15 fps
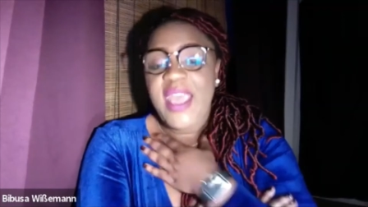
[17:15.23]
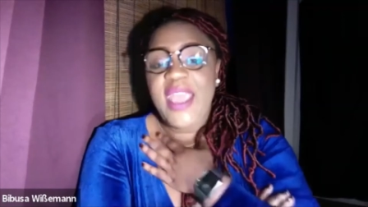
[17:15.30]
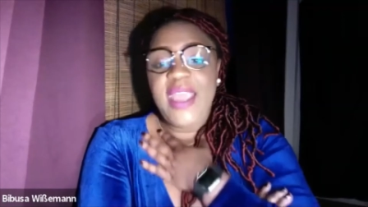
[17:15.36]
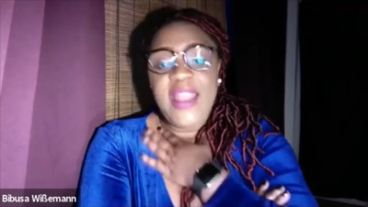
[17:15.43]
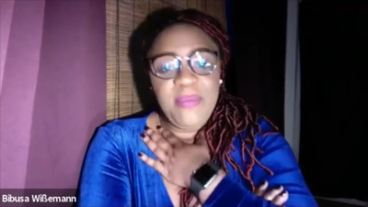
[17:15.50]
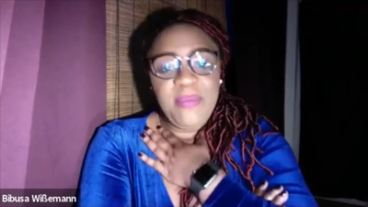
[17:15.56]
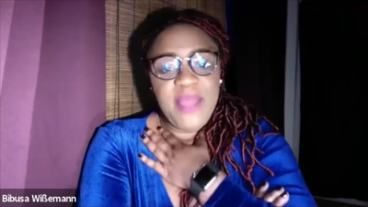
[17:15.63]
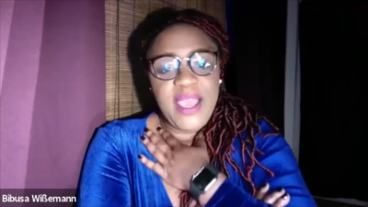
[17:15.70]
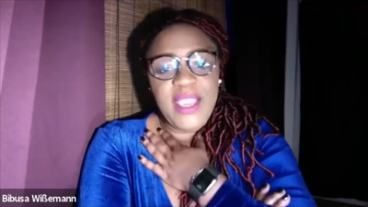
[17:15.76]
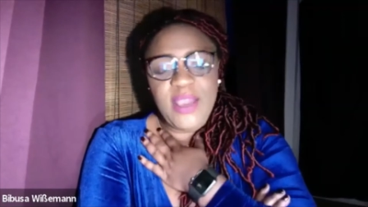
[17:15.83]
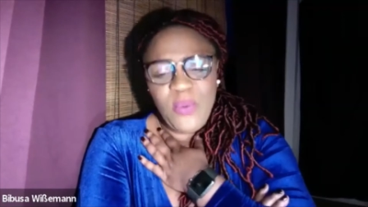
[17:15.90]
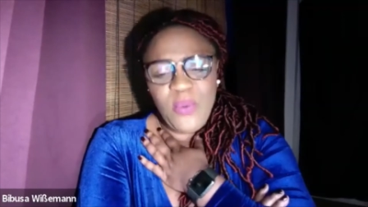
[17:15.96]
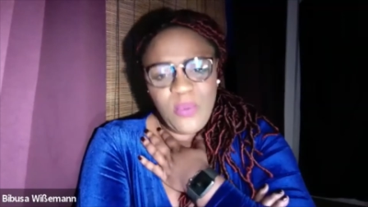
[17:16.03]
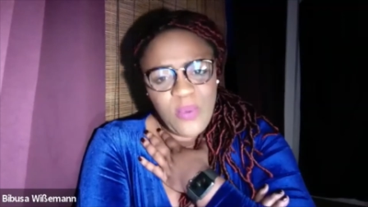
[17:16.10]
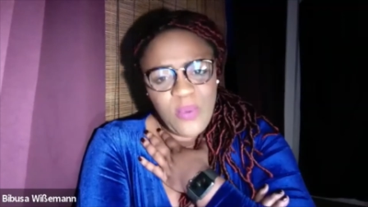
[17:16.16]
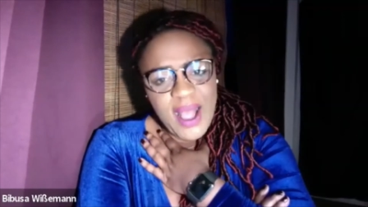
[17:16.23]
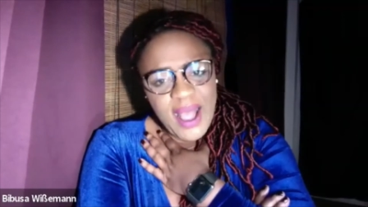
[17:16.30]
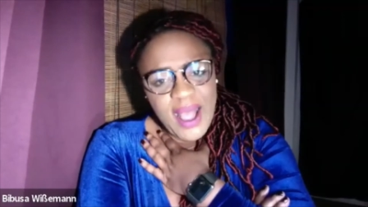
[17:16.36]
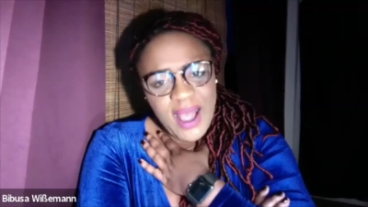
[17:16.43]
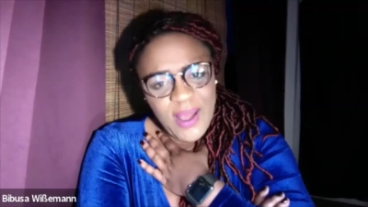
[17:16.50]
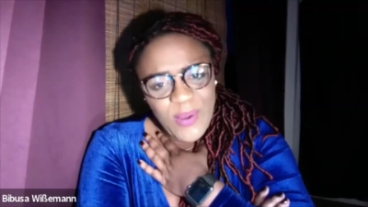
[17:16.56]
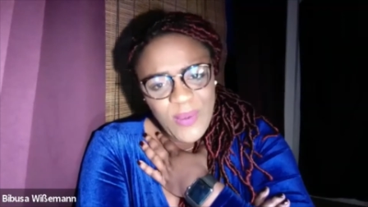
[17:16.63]
And I'm like,
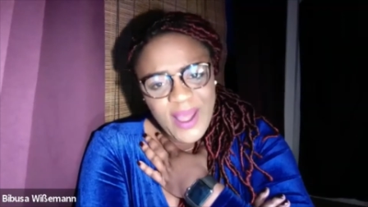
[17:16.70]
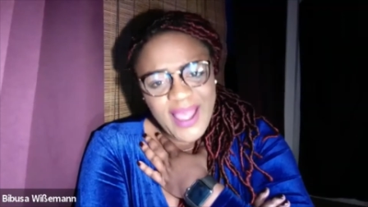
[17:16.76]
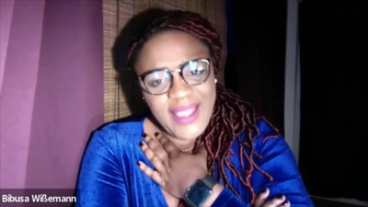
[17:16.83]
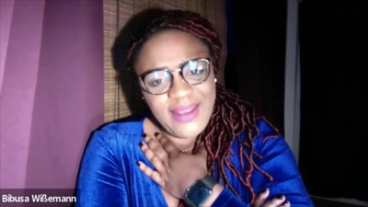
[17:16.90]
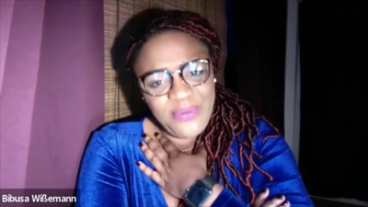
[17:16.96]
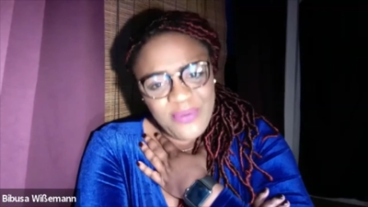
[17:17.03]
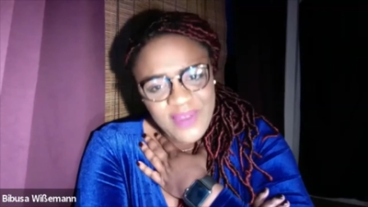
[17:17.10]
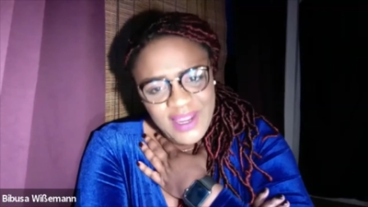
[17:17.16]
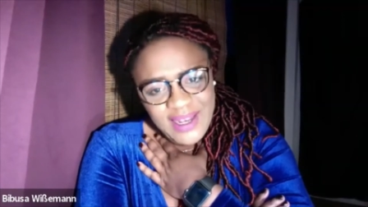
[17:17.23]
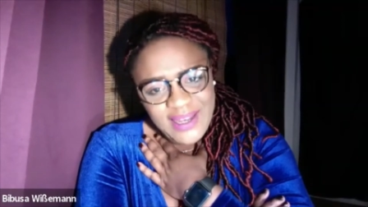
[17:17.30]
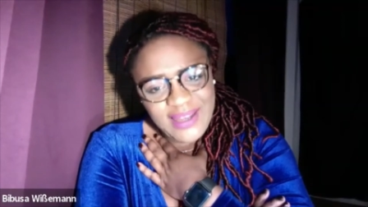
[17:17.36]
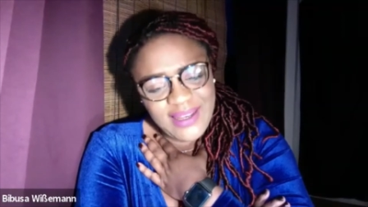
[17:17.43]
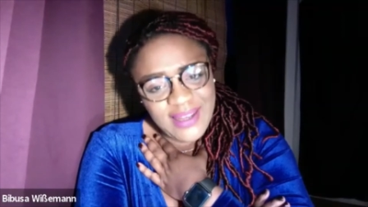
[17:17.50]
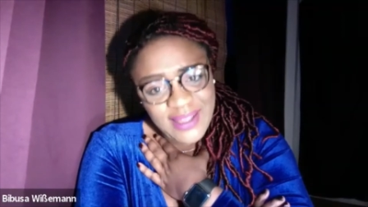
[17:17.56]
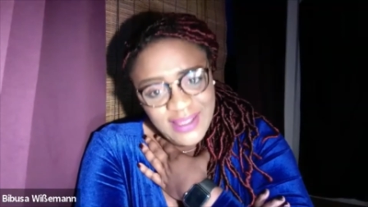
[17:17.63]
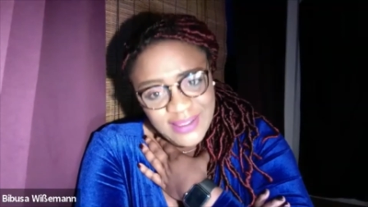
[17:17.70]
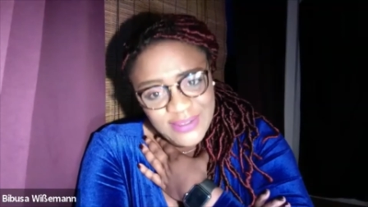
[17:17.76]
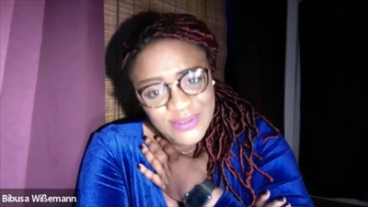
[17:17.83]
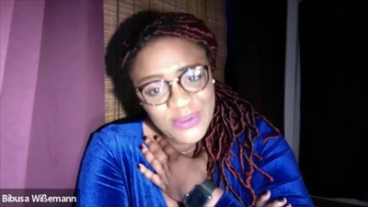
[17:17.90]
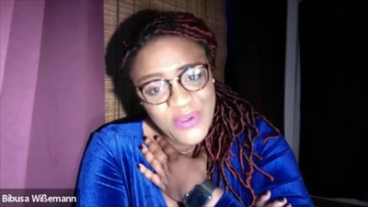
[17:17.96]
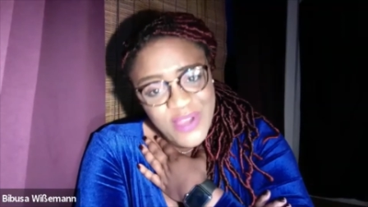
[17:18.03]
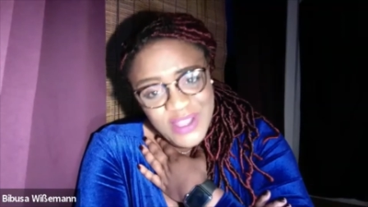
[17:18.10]
wow, I really need
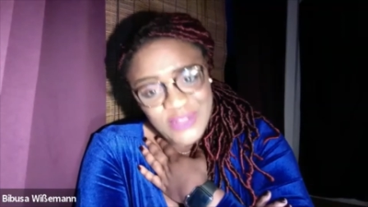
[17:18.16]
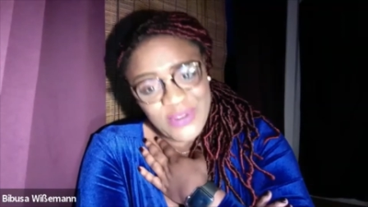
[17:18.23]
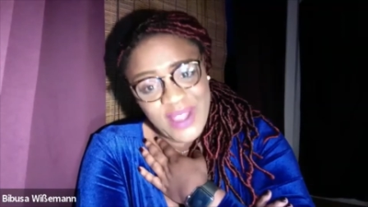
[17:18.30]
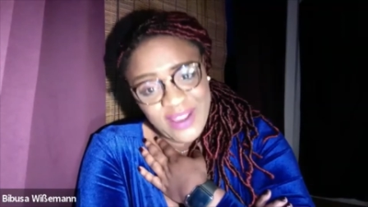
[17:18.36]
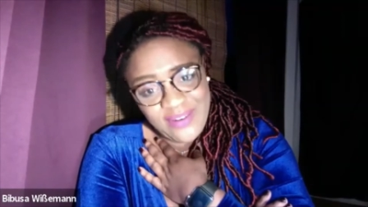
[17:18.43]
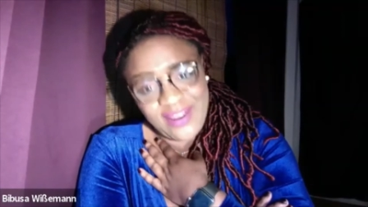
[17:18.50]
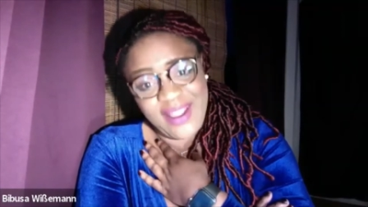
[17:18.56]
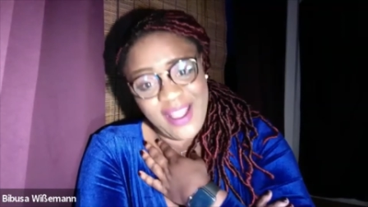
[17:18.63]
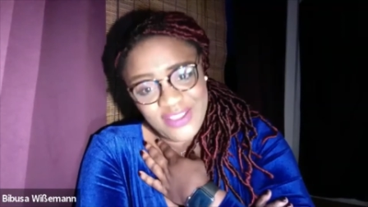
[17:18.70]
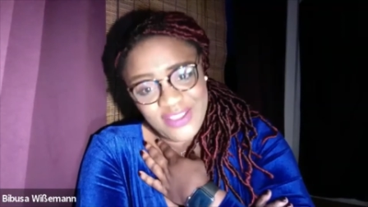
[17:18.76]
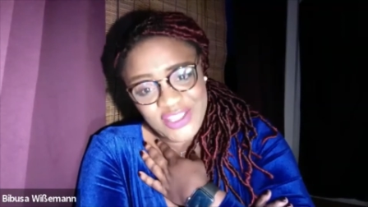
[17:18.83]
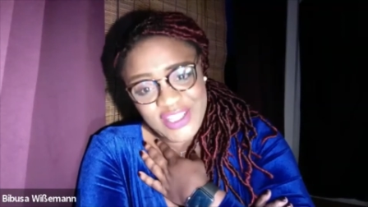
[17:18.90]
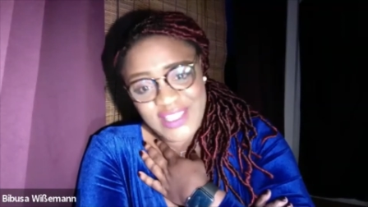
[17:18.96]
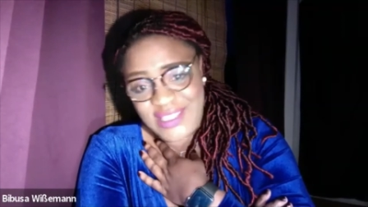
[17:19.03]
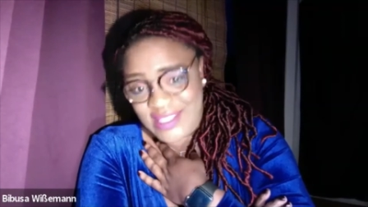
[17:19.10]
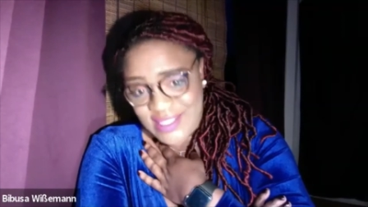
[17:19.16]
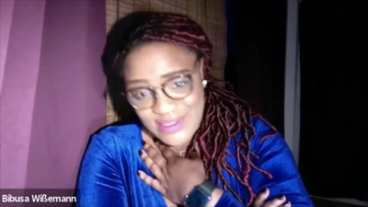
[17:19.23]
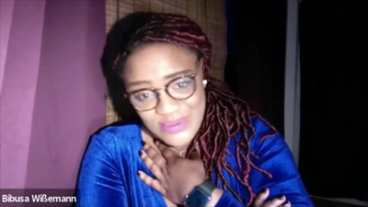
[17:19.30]
to go into agriculture. This is